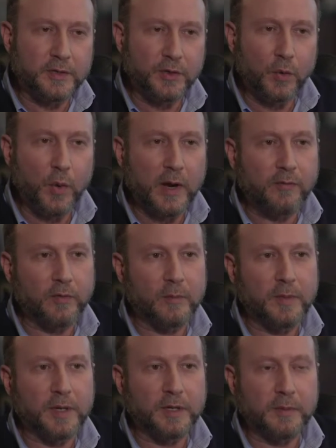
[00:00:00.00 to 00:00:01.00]
is the wafer
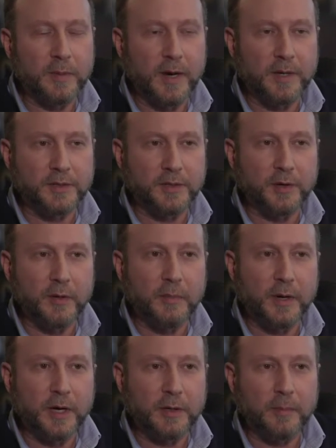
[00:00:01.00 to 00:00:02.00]
being deposited
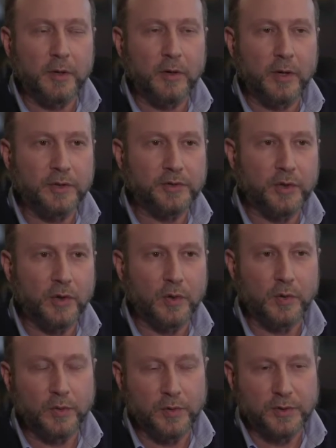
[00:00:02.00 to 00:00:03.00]
upon, but
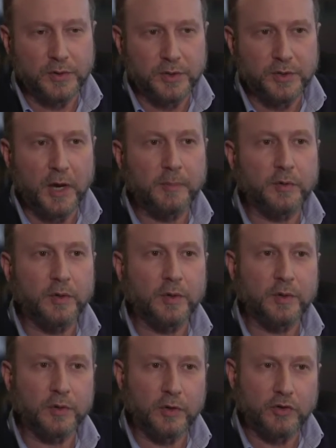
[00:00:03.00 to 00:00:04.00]
also the
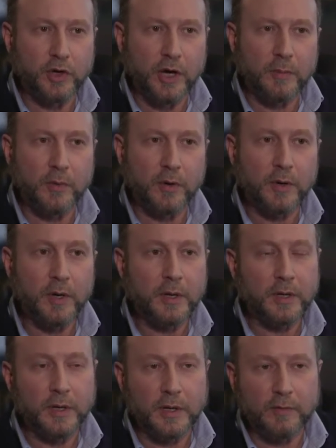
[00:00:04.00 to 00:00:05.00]
susceptor, the chamber,
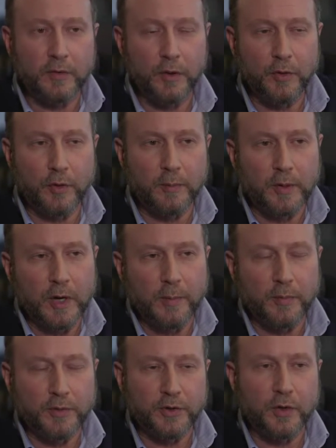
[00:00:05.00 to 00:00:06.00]
and even the
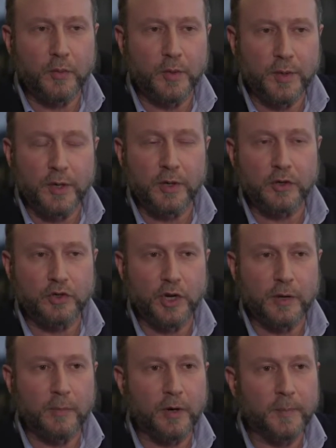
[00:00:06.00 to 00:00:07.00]
thermocouples that are within the
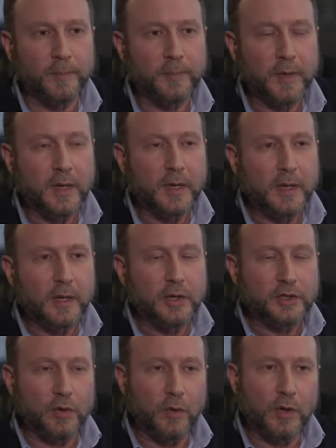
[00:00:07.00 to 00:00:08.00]

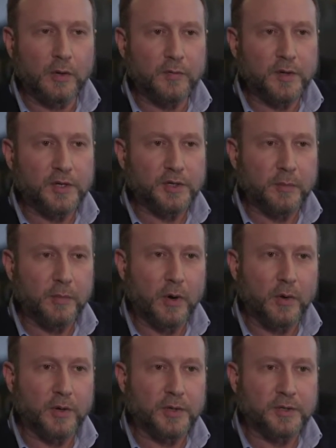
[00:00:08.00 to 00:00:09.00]
chamber. So all of these
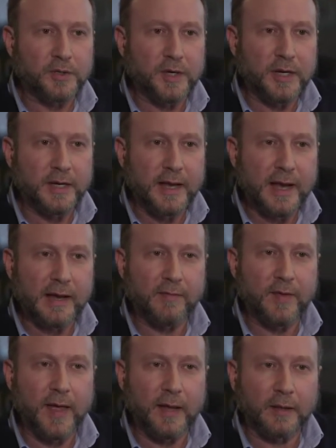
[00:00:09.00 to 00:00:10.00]
components need to
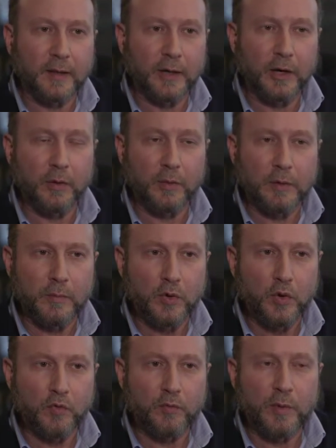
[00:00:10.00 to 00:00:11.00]
have that layer
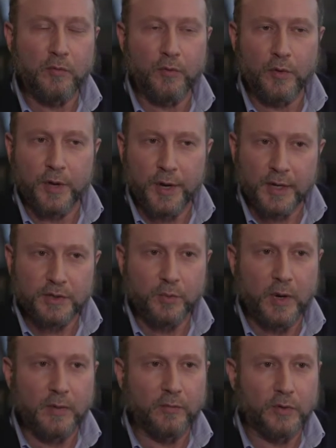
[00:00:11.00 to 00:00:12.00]
removed before the
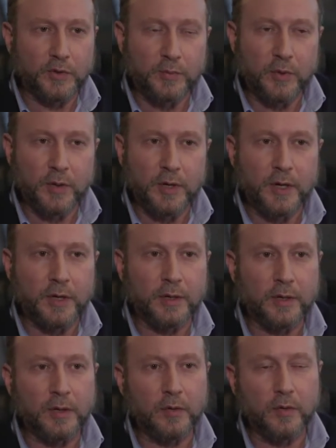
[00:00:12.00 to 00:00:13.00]
next wafer is put
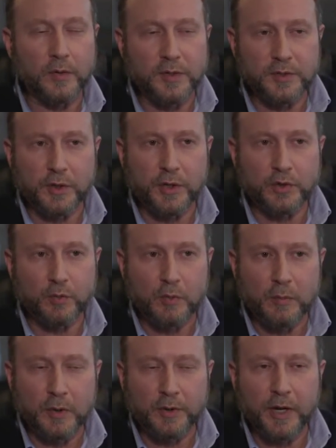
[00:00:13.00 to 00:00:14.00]
in, or these layers
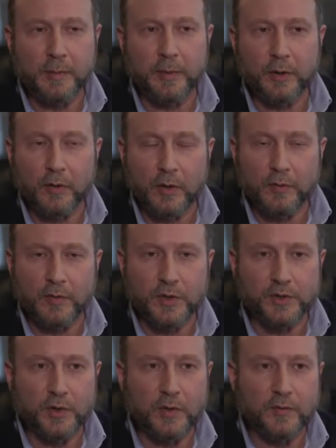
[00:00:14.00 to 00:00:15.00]
will build up on all of
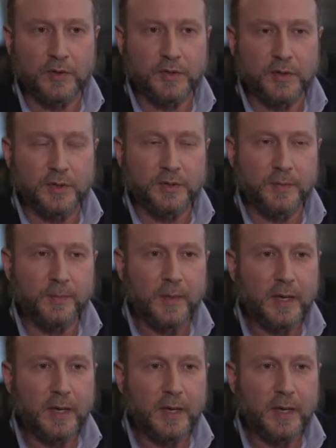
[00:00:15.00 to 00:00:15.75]
these surfaces.